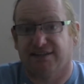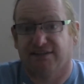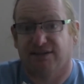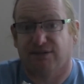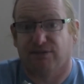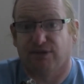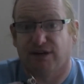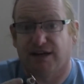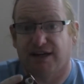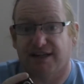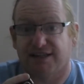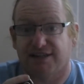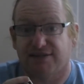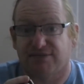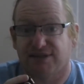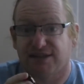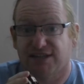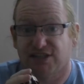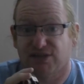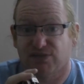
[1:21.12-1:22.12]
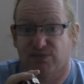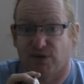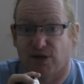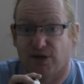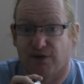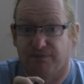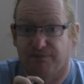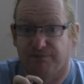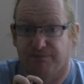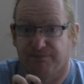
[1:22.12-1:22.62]
what I did with this
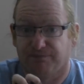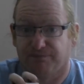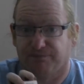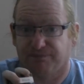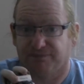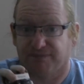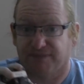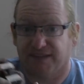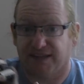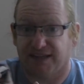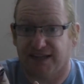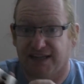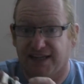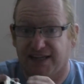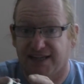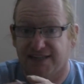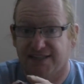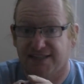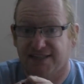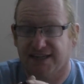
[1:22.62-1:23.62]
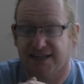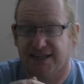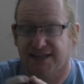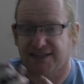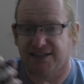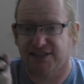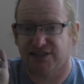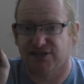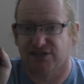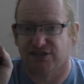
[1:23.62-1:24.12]
one is I
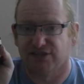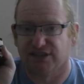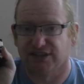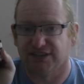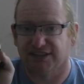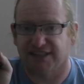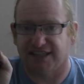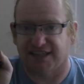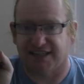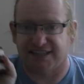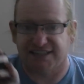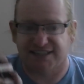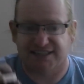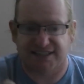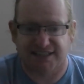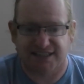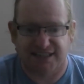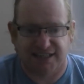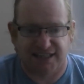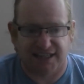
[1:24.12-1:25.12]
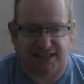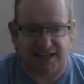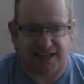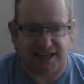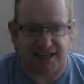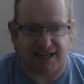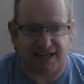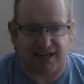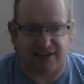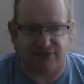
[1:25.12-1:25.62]
installed this
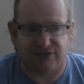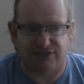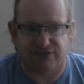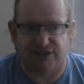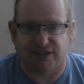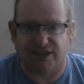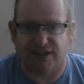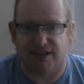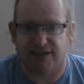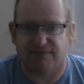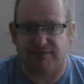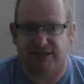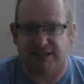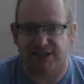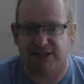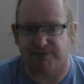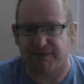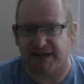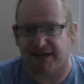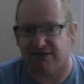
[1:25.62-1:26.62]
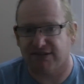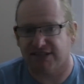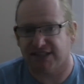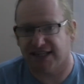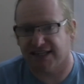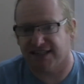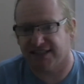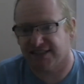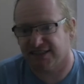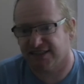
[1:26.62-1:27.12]
after my spouse
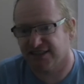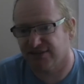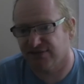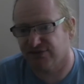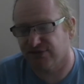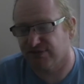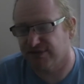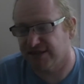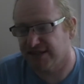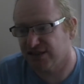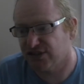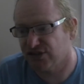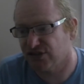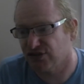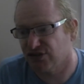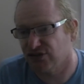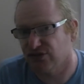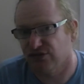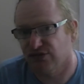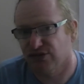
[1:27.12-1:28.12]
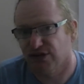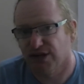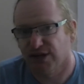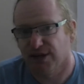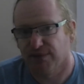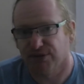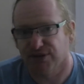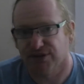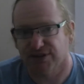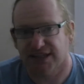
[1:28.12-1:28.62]
asked for me to
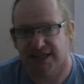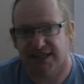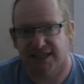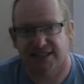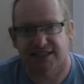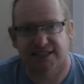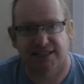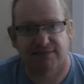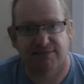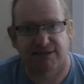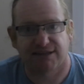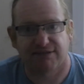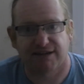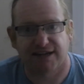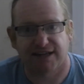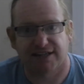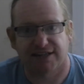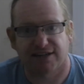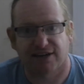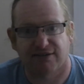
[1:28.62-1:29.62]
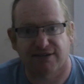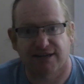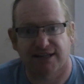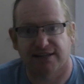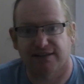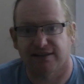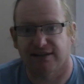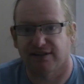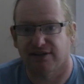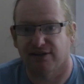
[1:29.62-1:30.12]
put a CB radio
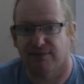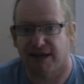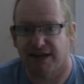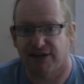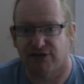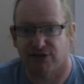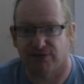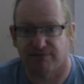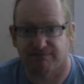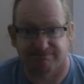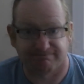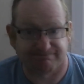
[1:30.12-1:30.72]
in the bedroom.